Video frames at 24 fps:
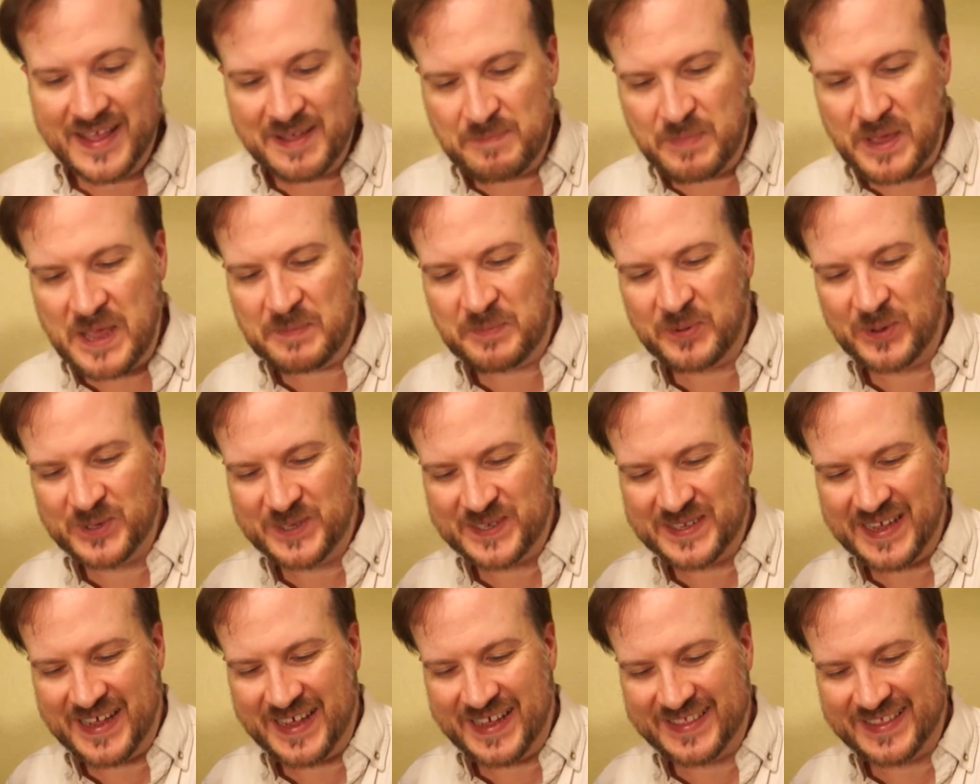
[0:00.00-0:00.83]
People
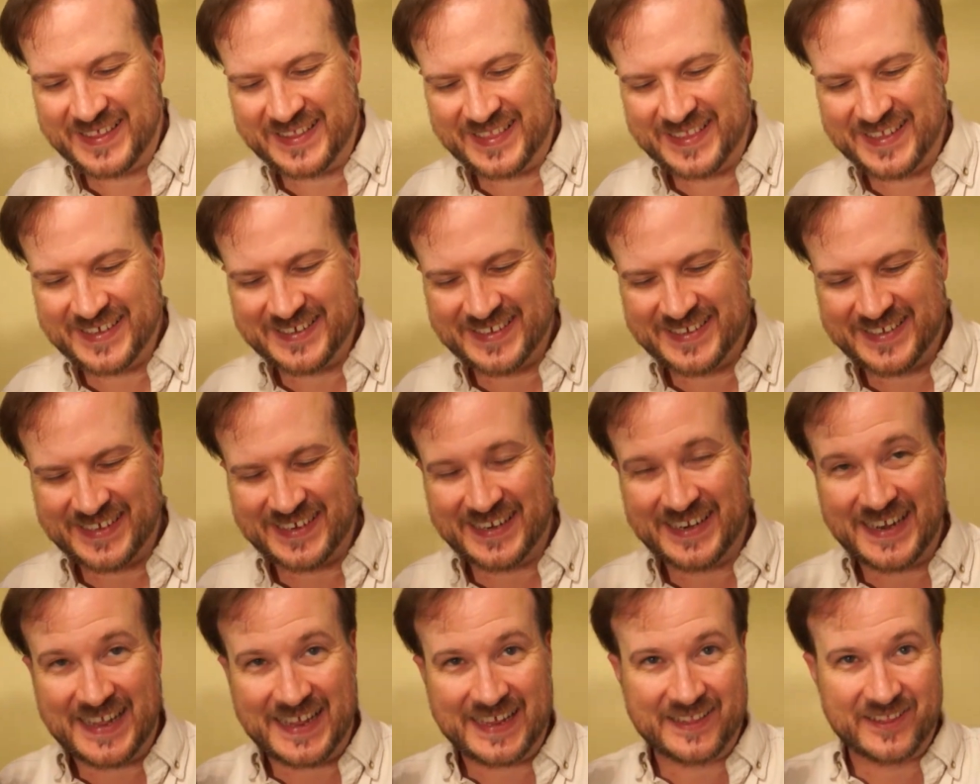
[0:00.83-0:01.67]
say that this is a
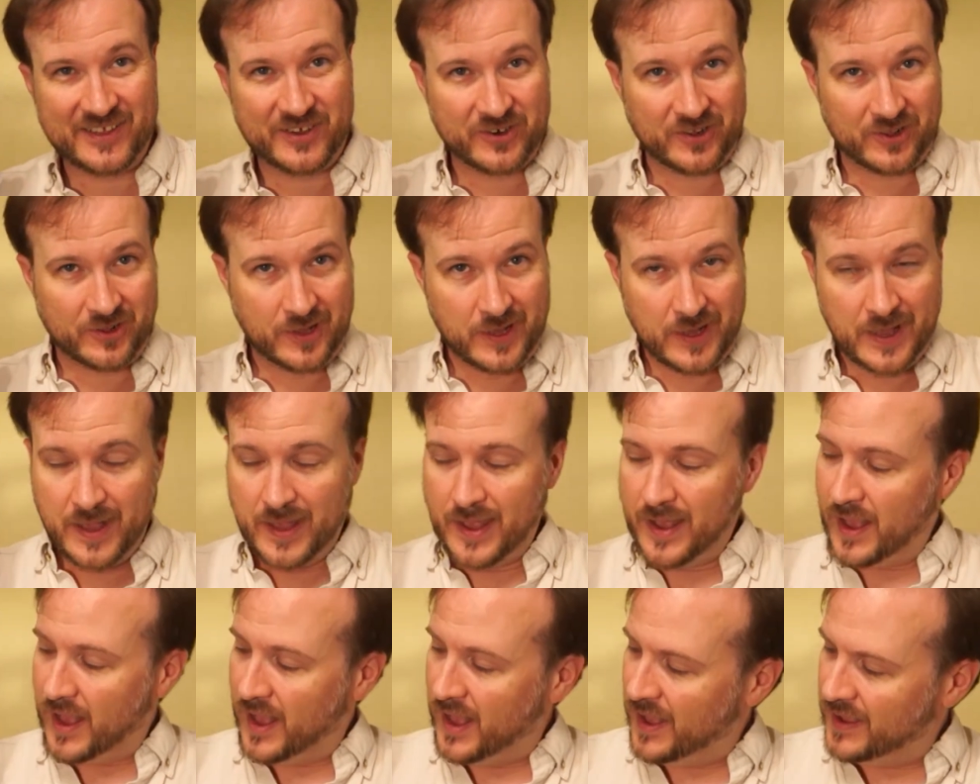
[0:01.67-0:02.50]
neat little
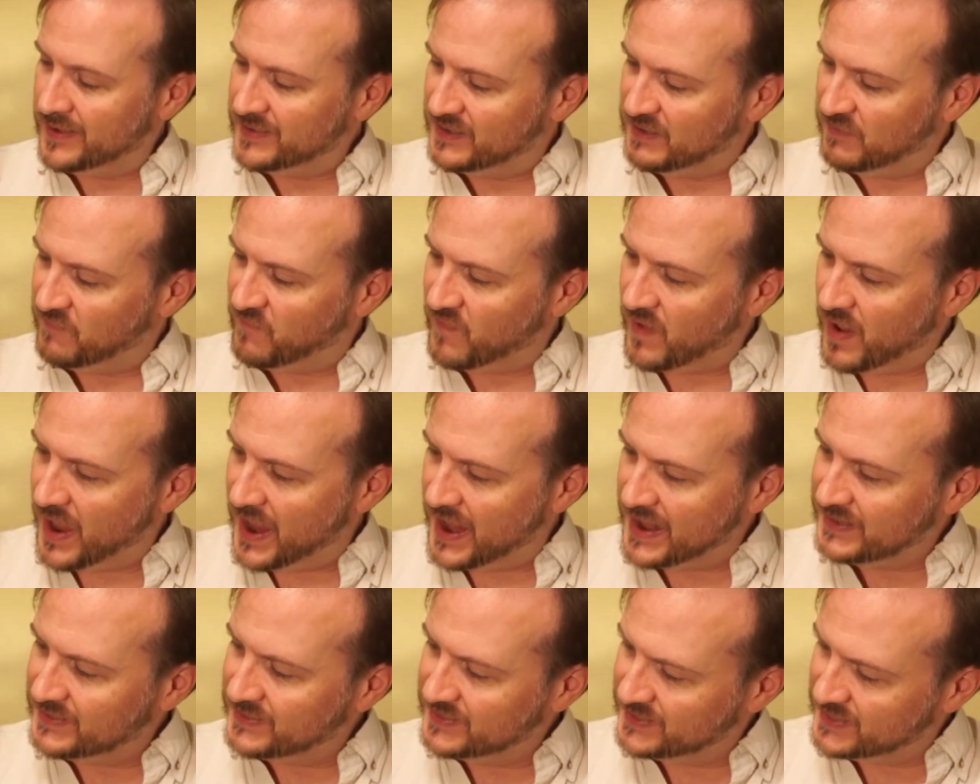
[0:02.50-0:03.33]

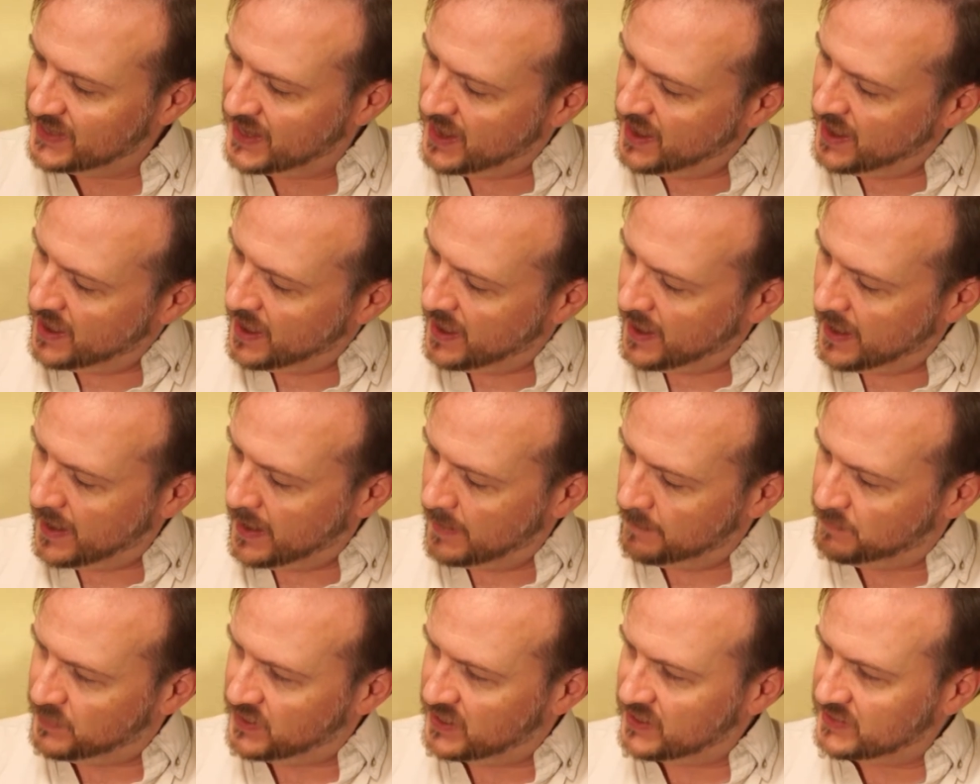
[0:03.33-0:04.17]
device
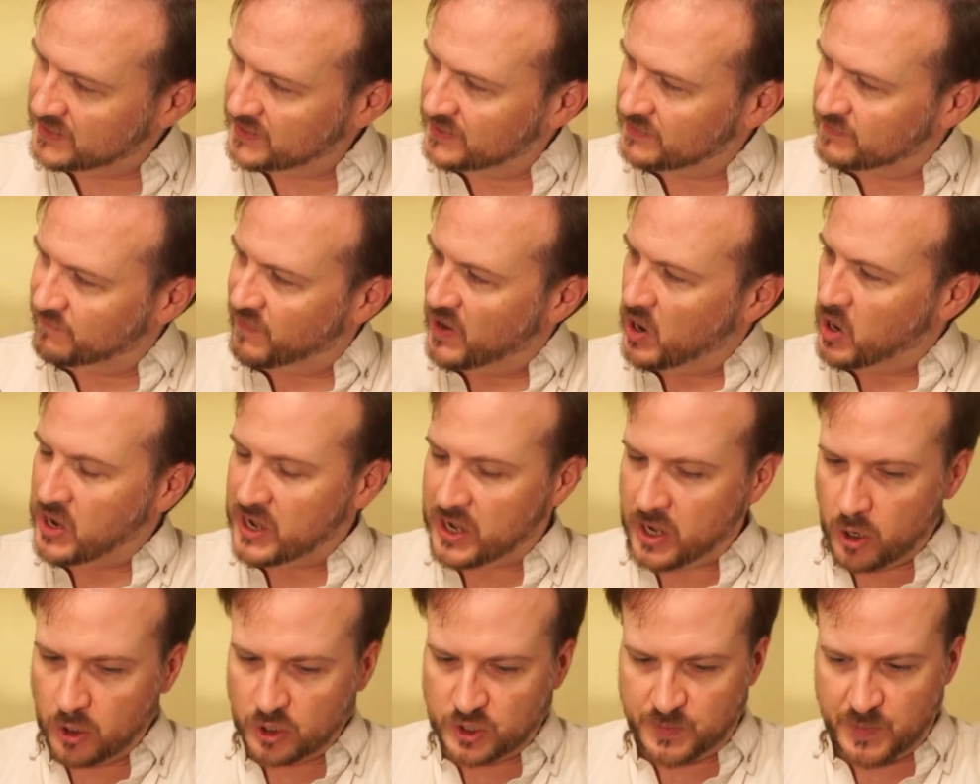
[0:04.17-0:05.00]
because it's very
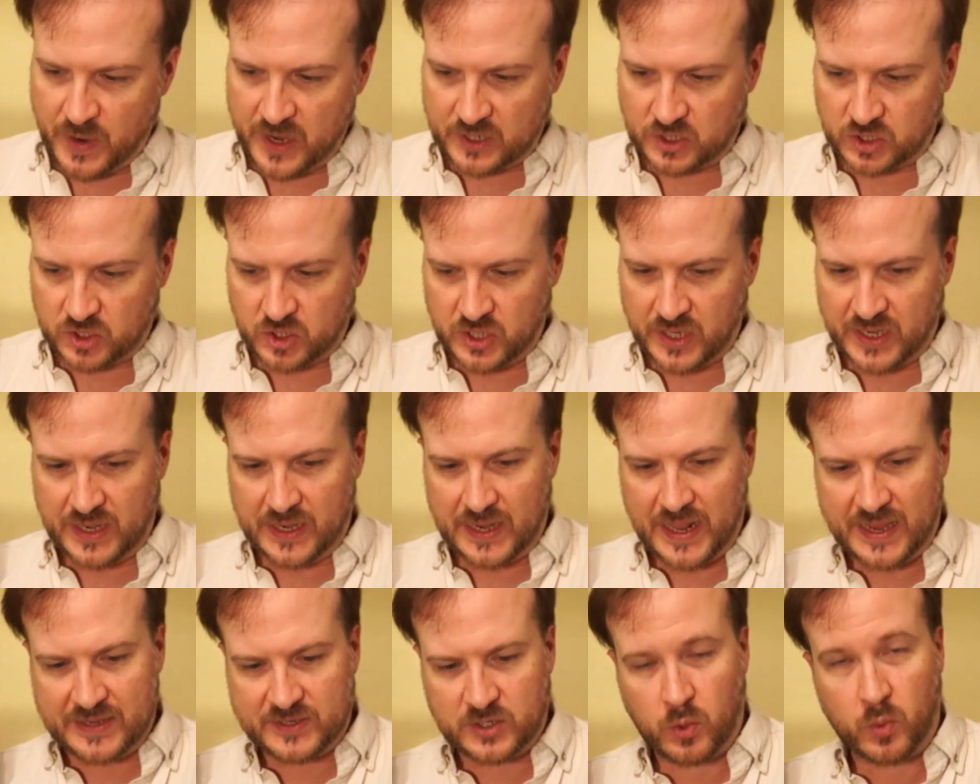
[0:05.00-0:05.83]
Ghostbustery.
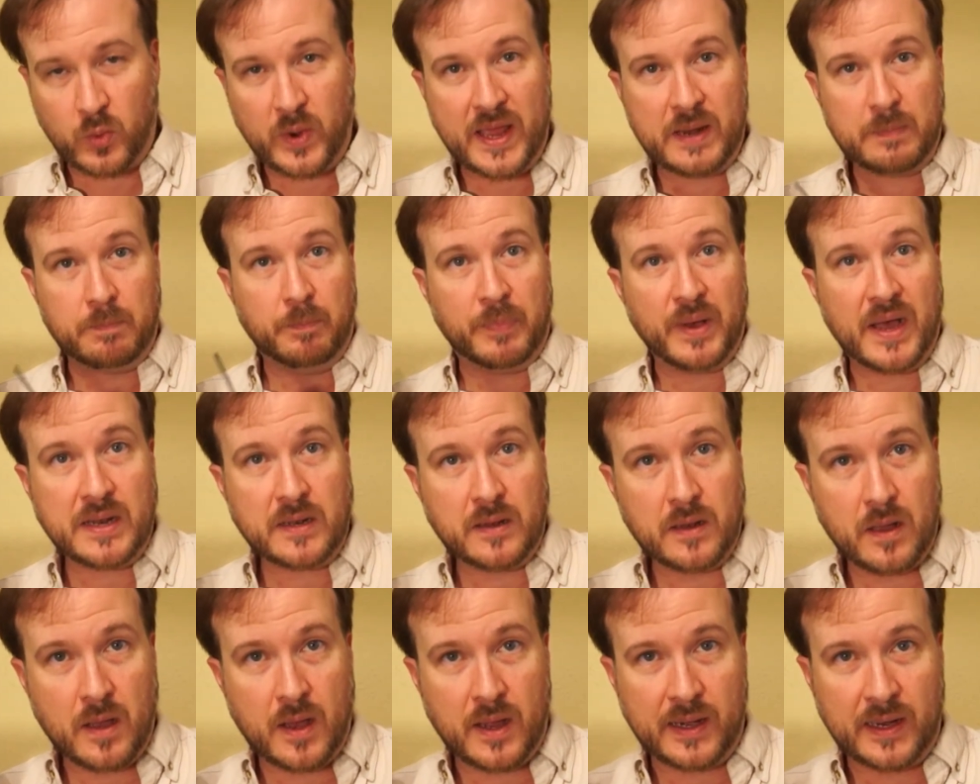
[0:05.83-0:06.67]
It has a red
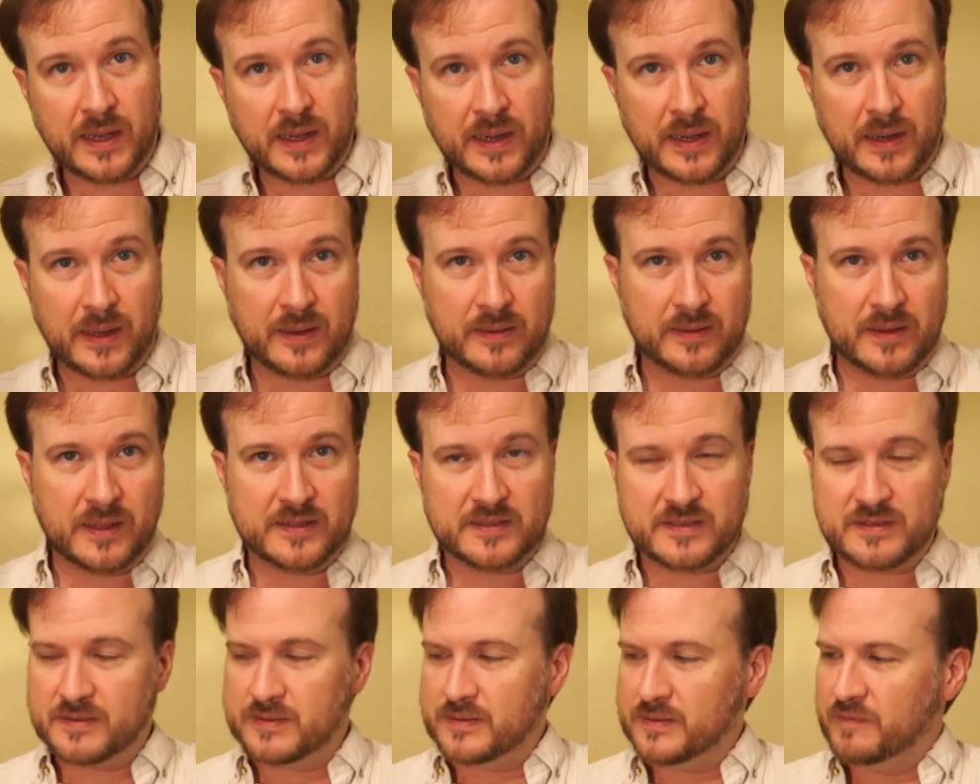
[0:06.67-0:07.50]
button on it, and
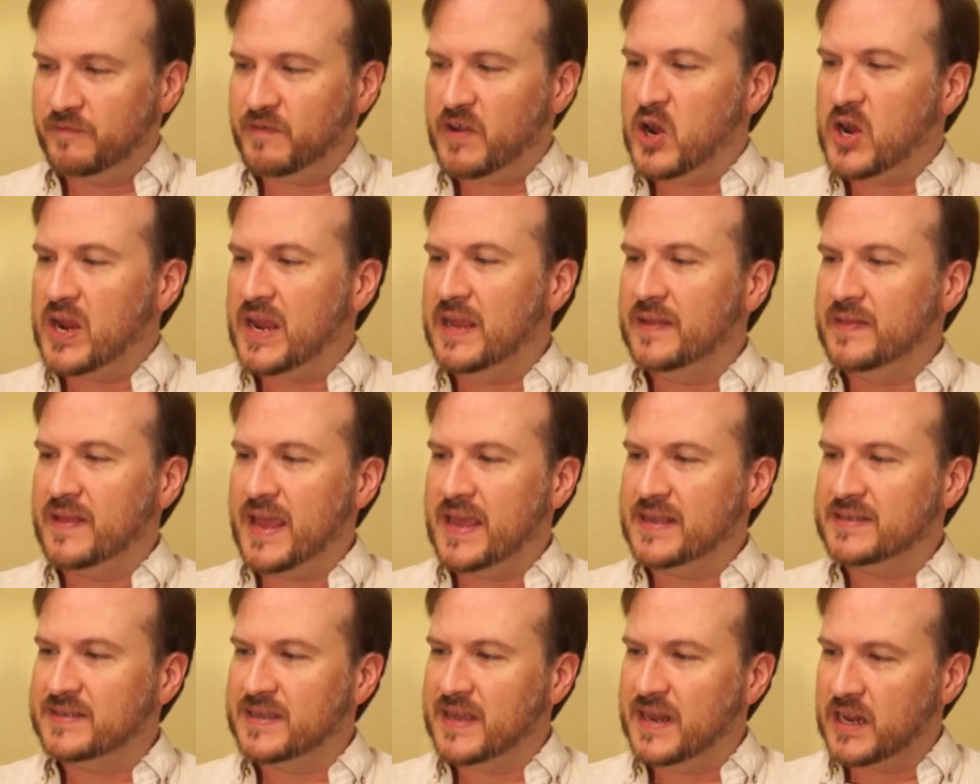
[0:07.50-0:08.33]
it's very in the
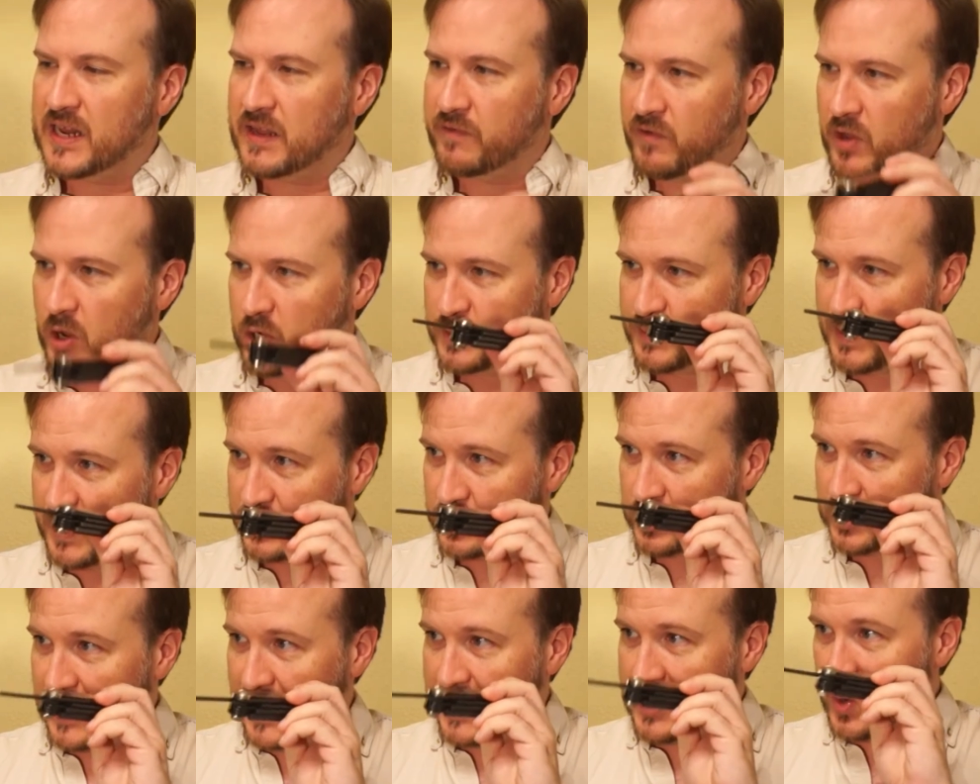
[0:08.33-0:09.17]
aesthetic of
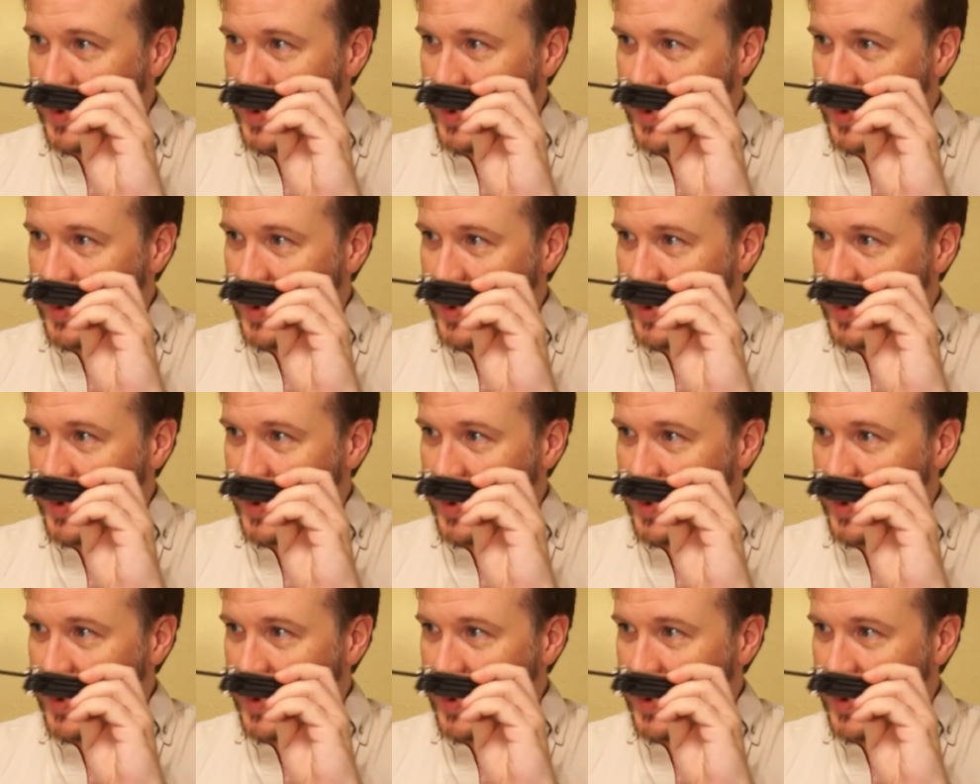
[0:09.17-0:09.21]
Ghostbusters, and